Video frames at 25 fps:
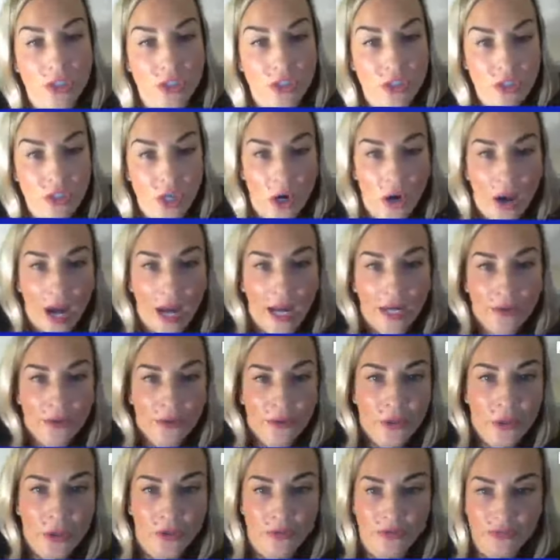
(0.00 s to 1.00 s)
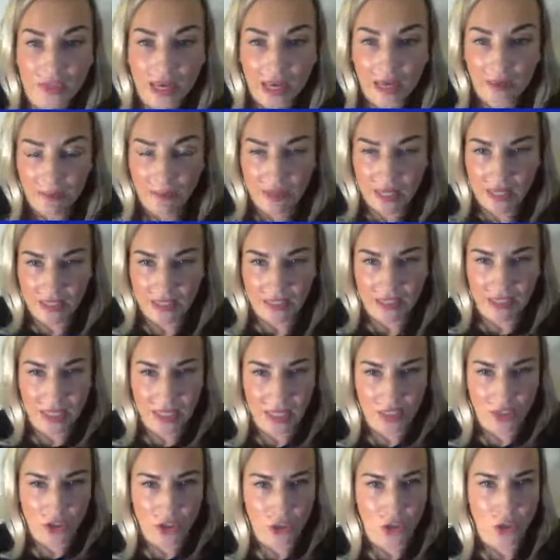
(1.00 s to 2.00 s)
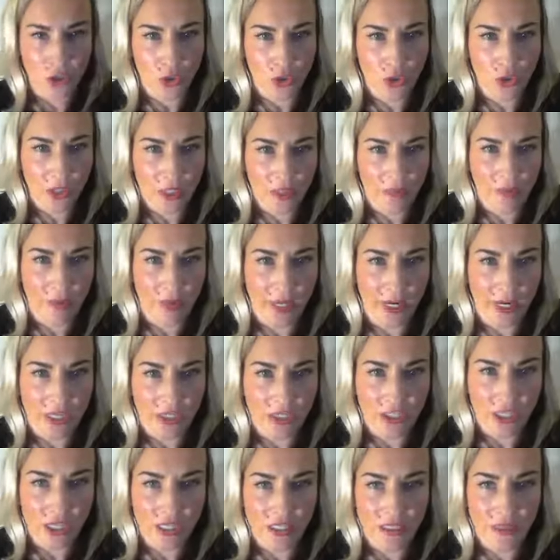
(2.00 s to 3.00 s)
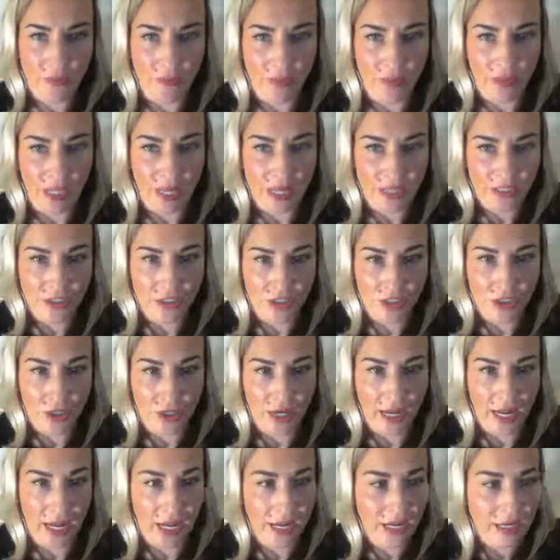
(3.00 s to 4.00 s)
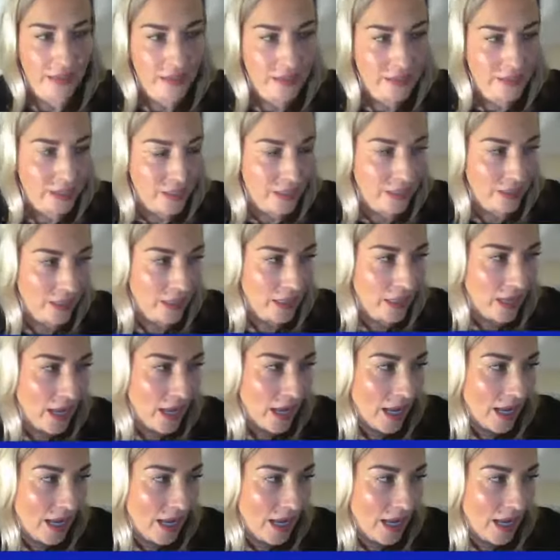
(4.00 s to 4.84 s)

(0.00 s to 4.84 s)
So I don't know if that makes sense, Julie, but I just bless your hand and